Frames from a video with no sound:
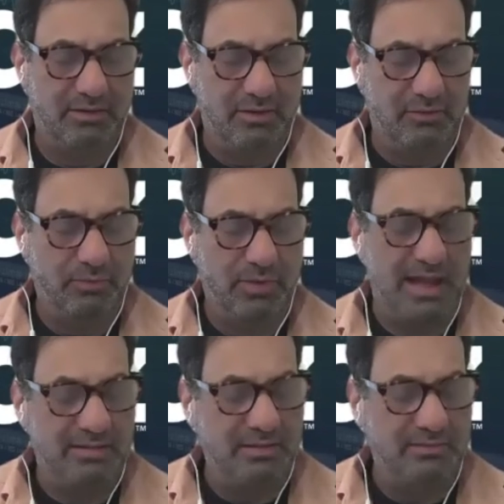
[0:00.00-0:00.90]

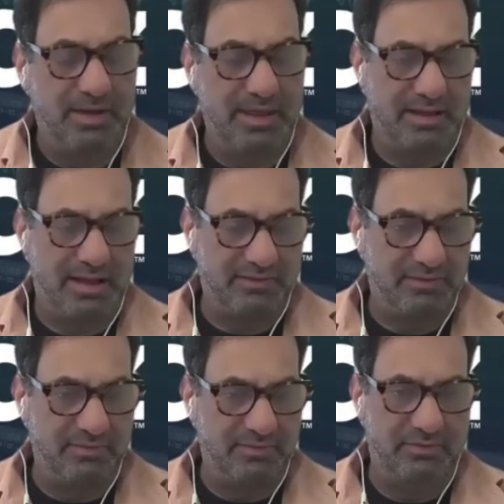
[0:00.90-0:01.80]
rated by our
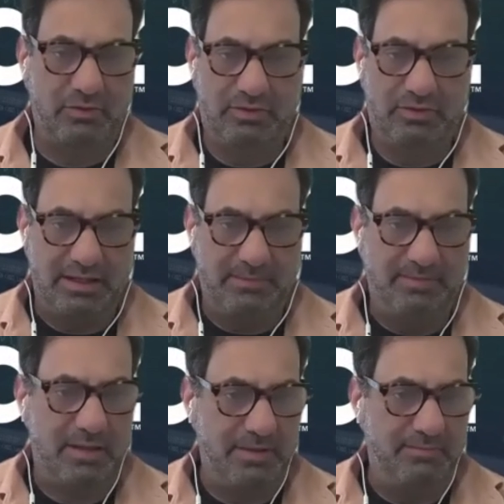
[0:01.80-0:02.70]
customers who keep
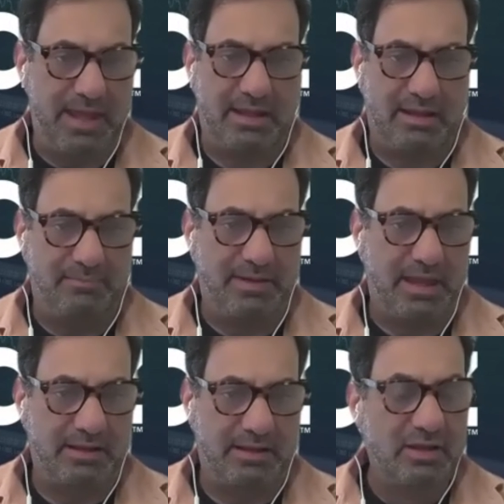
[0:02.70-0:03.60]
coming back and back
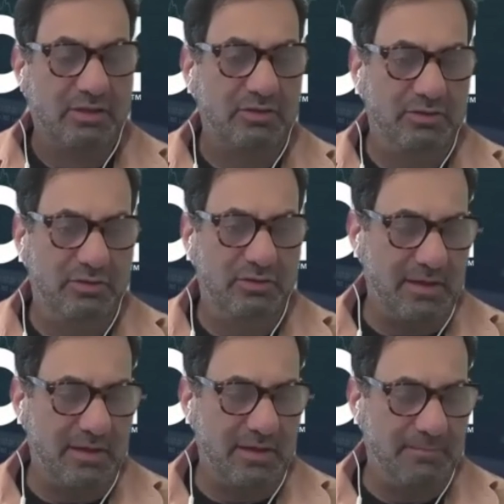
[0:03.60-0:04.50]
to use our
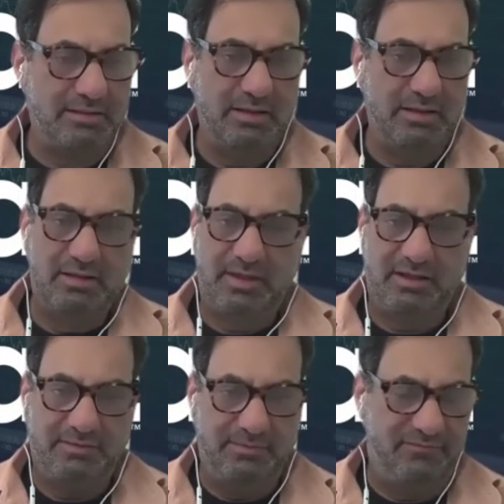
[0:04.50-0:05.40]
product,
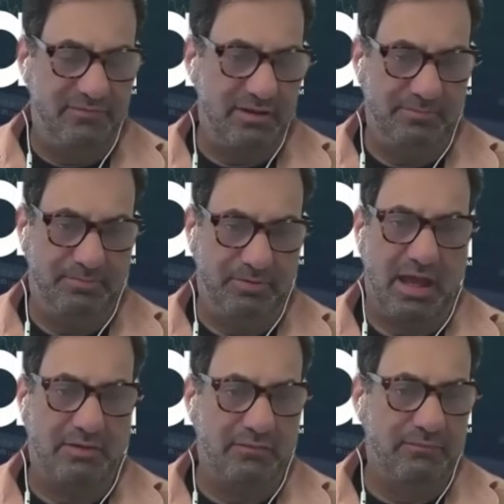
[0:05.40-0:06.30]
makes me very proud
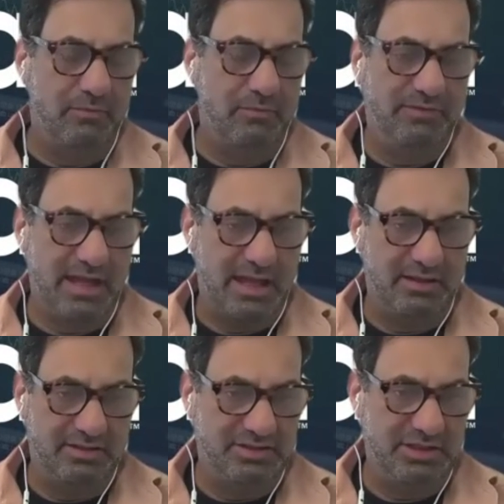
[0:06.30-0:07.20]
of what we've done and
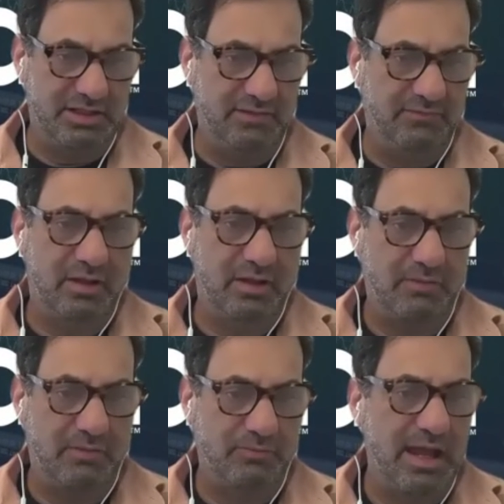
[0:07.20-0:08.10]
achieved at
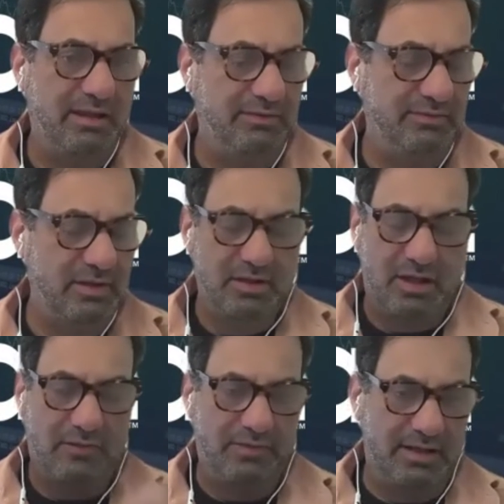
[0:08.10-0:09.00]
Raiz
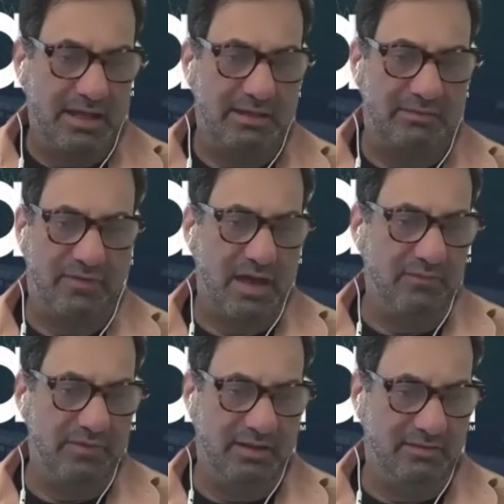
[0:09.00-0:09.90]
over the last 5
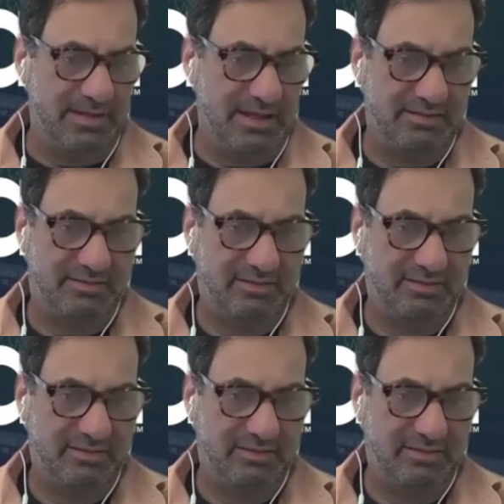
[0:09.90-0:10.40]
years plus.